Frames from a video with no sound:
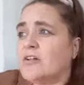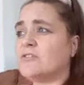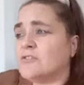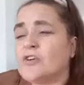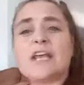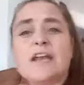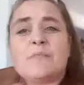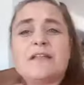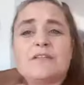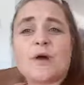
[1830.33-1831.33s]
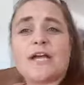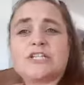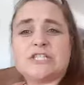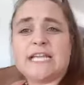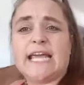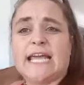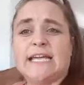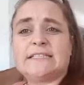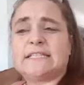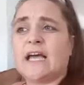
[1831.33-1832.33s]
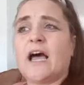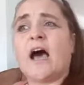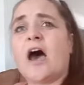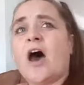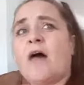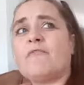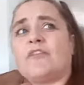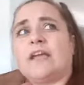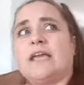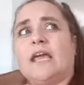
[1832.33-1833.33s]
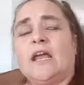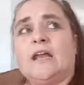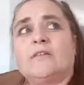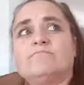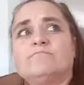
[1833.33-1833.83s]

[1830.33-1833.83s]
looking at me the way she did, I'm thinking